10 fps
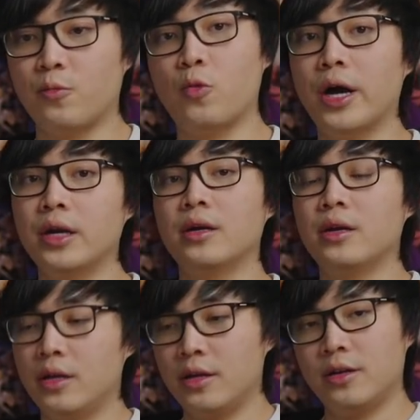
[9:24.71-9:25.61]
One
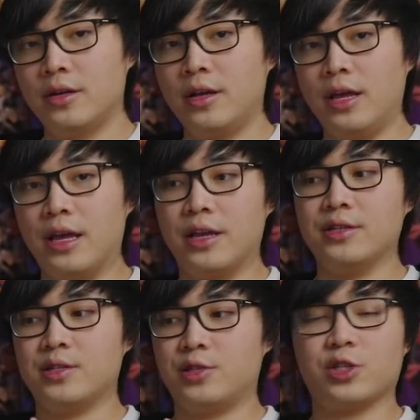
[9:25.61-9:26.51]

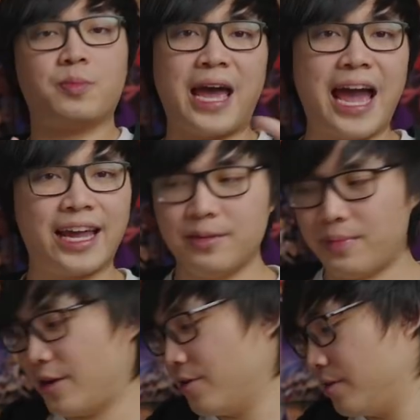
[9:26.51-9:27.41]
is just pack it
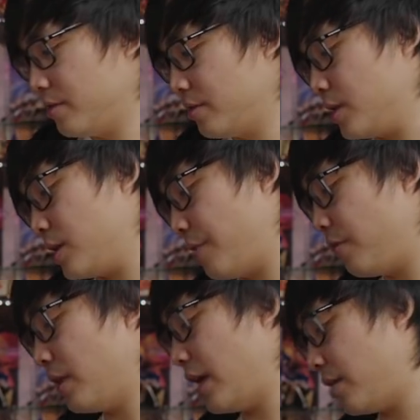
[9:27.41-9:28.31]
better, because I
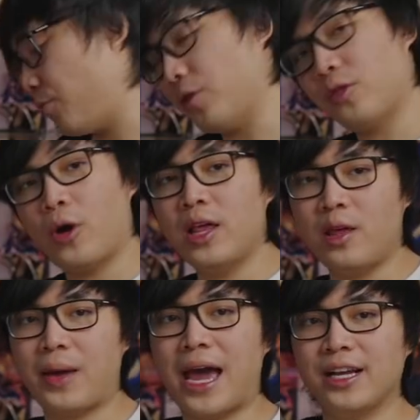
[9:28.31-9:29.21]
feel like with the way they
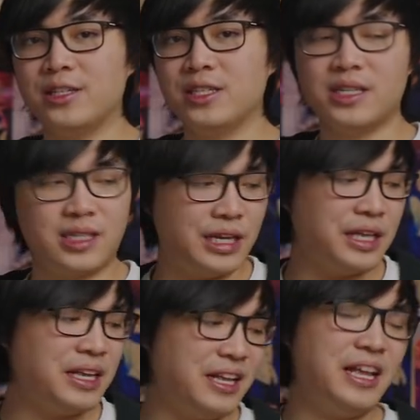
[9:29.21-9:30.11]
package this,
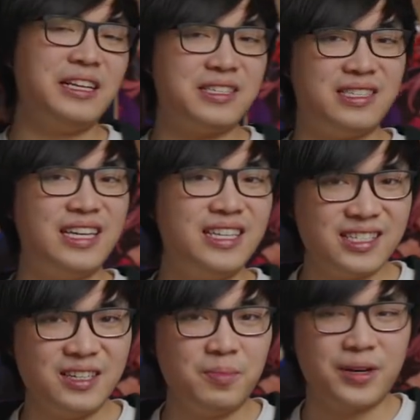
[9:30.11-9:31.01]
it's
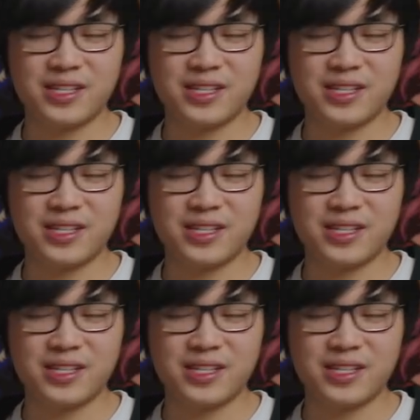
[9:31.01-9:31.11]
decent, but